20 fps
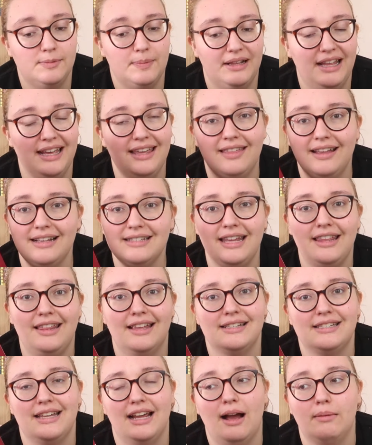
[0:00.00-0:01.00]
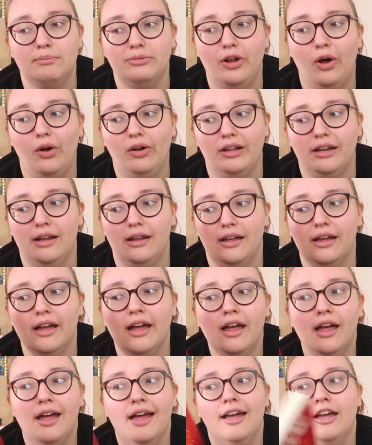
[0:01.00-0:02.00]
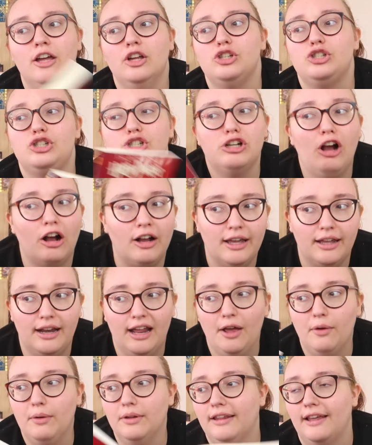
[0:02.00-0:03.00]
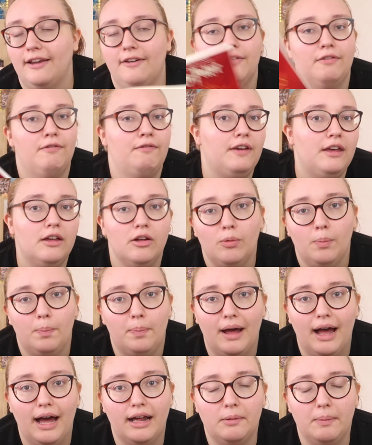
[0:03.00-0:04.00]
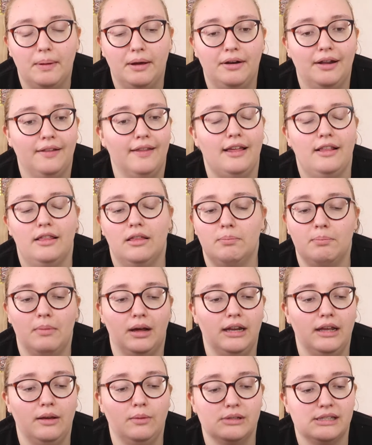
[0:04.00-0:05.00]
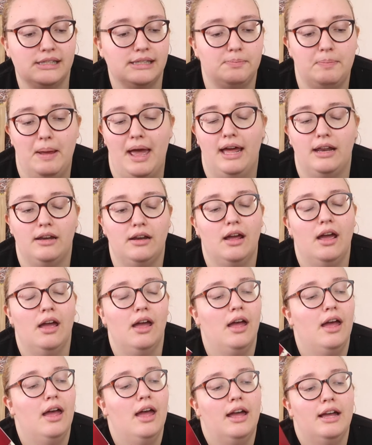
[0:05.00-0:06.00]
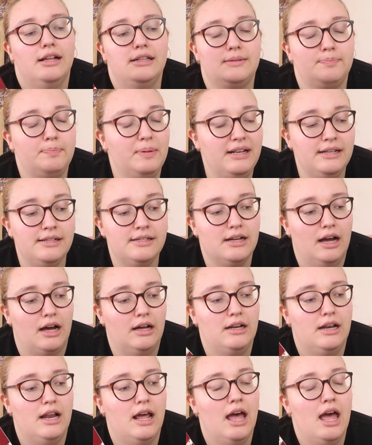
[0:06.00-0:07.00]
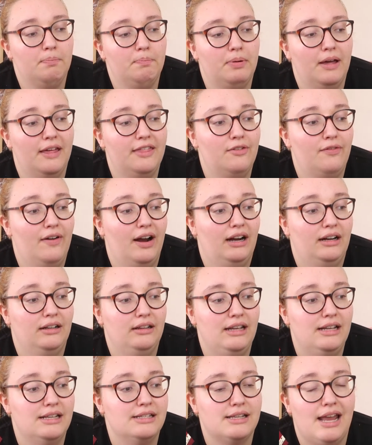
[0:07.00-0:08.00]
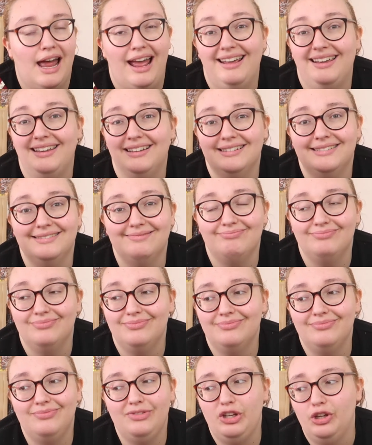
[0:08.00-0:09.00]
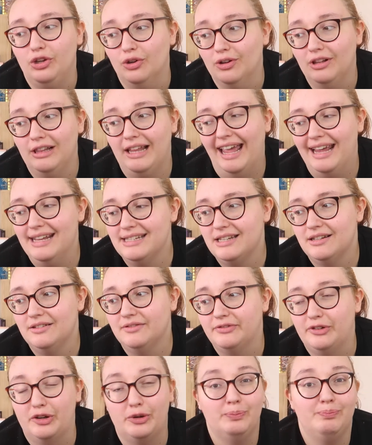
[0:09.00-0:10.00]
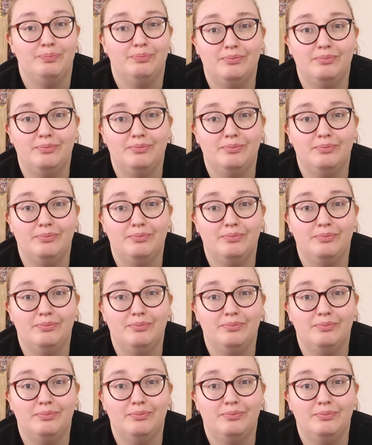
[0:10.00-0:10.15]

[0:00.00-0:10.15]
But like things like this, like I'm not gonna chuck it out and like feel bad about it. Like the money was spent, it's been done, but at the very least I can utilize it for